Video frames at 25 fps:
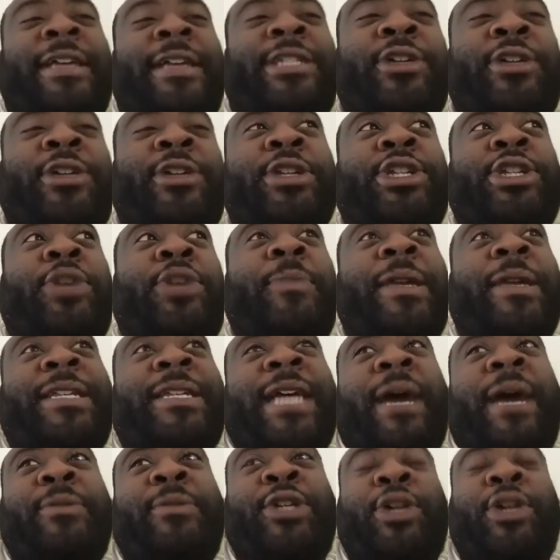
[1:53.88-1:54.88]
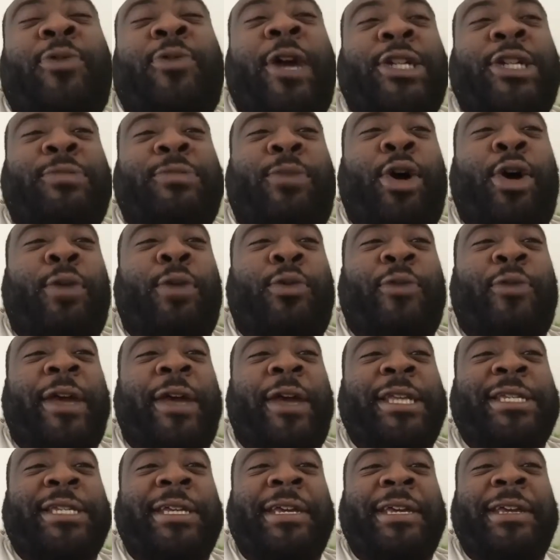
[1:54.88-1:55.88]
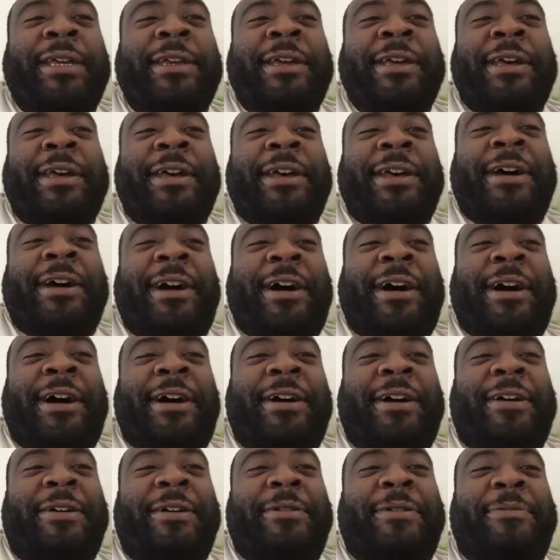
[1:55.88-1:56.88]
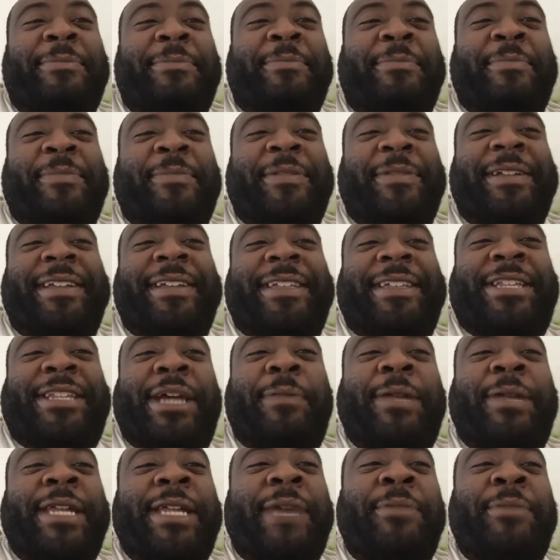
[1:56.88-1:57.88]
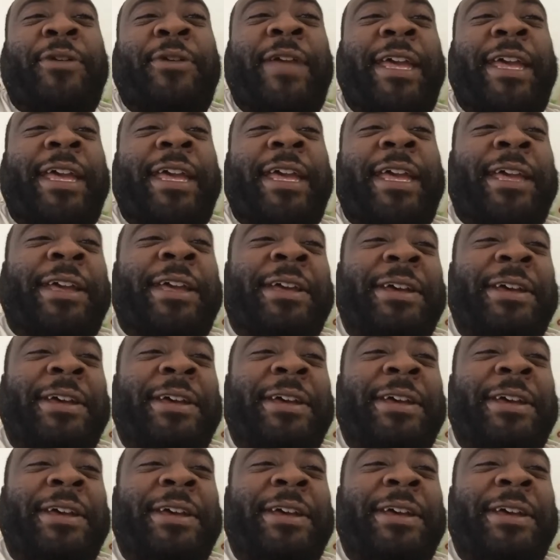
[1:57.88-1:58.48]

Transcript: so many times you can watch marble racing, WWE,